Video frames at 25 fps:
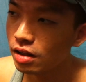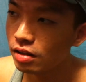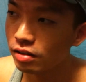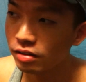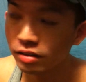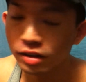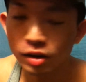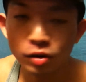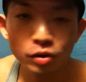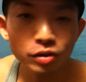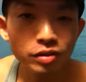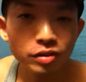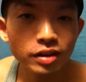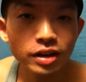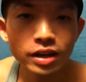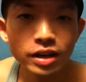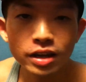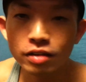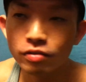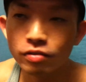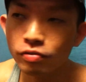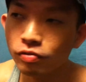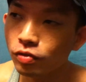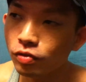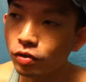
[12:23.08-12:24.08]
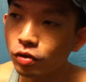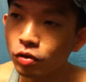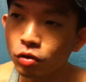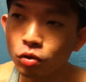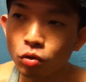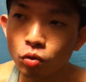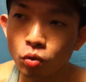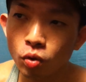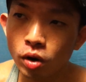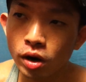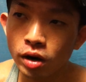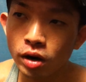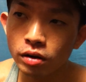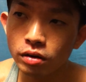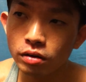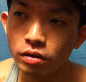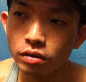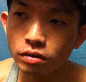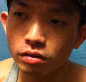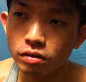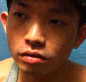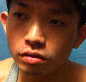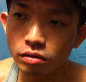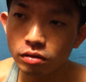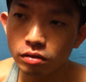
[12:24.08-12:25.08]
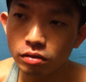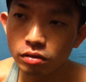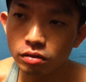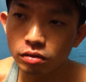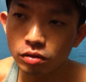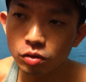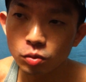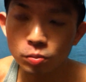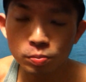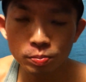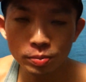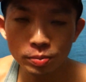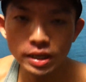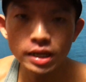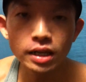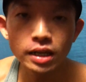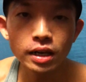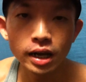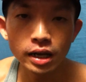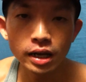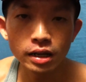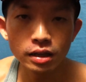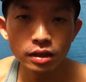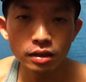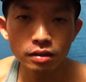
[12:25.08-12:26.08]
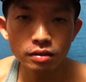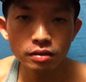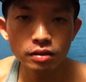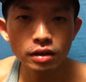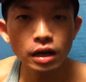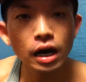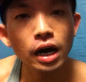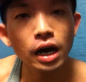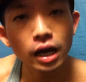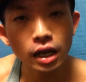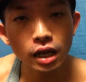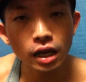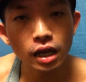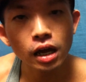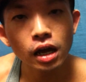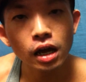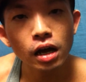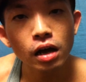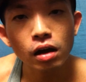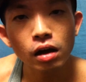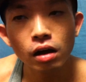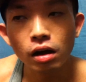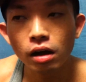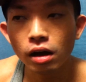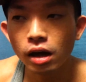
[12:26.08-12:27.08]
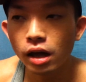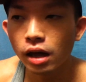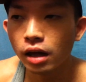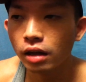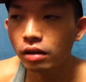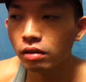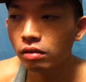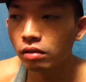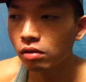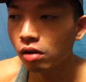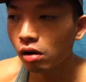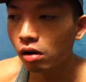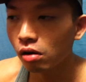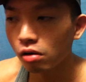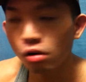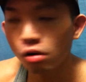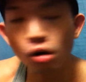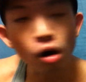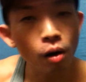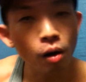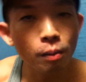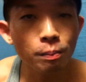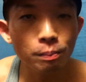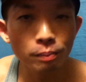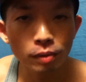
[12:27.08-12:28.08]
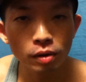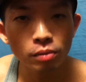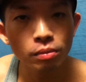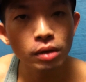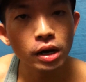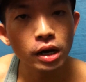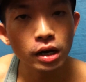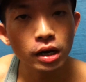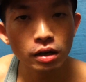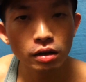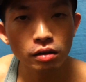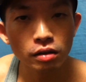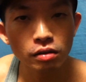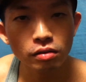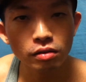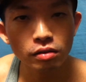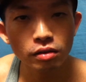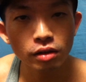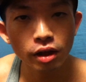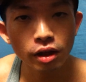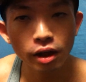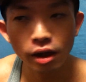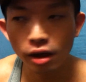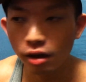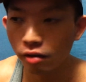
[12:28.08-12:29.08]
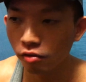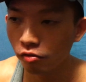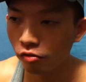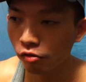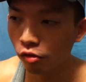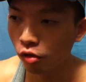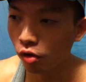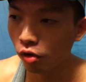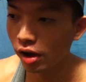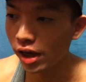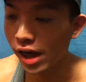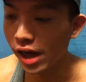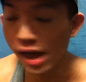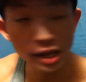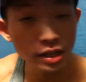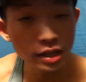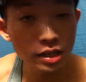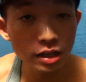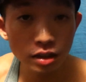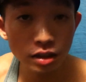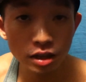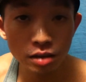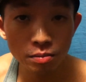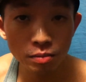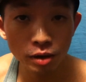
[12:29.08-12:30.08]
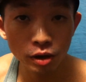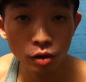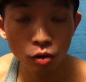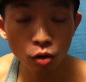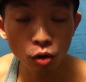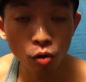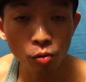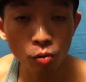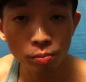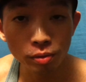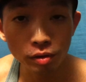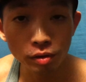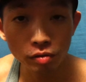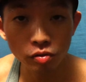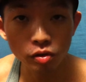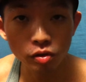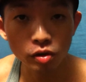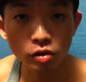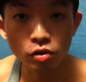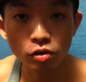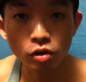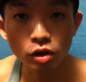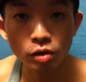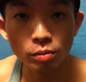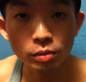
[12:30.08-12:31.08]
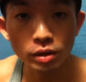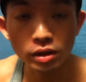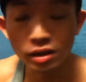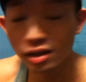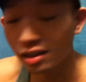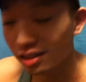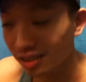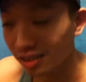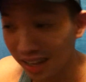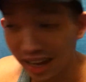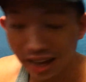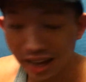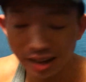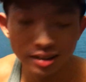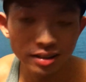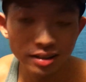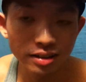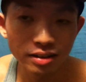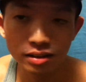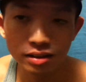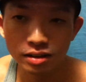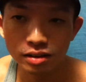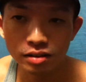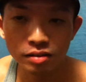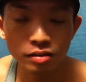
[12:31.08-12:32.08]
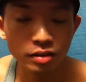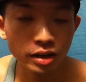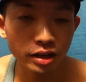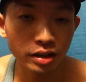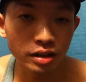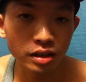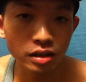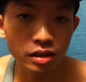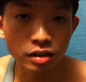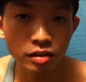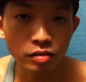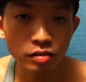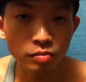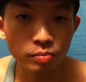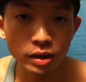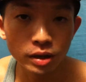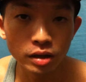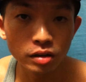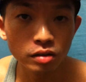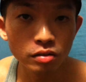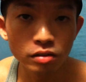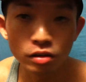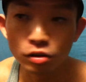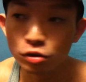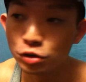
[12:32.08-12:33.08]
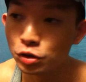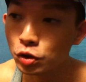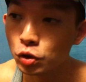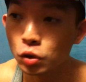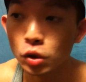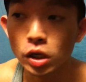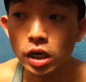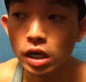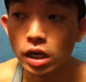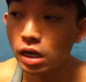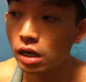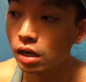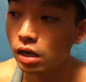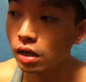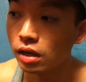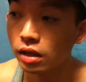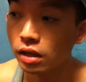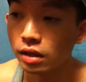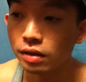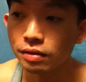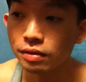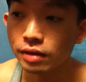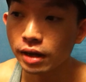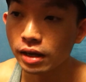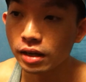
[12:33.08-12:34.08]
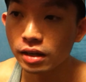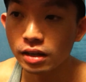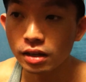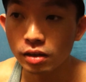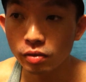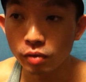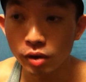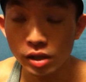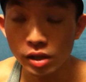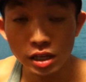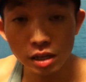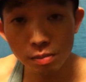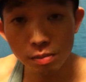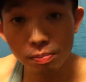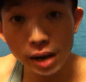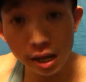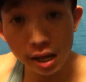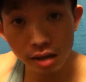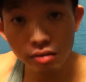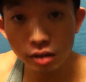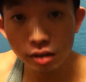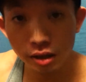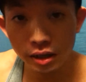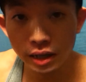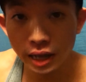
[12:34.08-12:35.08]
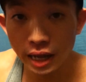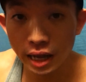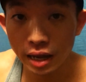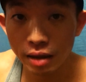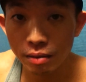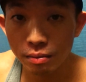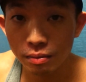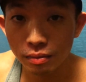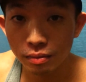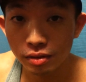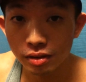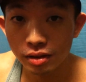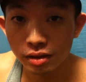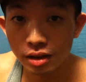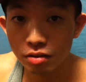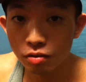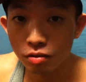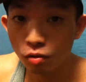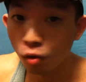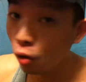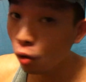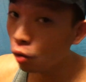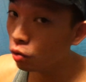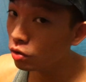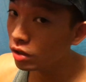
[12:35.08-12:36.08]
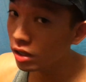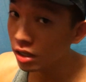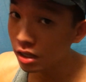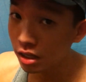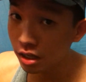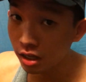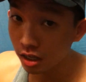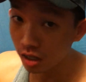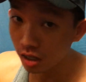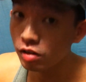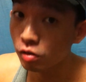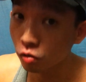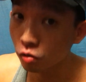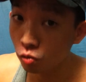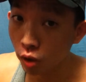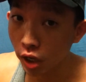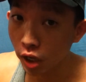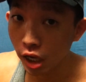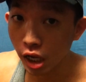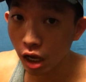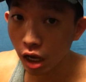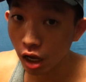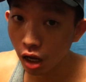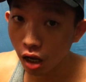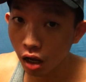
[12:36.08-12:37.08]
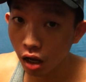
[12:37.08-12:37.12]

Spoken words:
seriously, if you want to be like this guy and not compromise for anything but your own personal enjoyment, and that is, I think, his biggest issue, is that when he plays a game, there's only his way.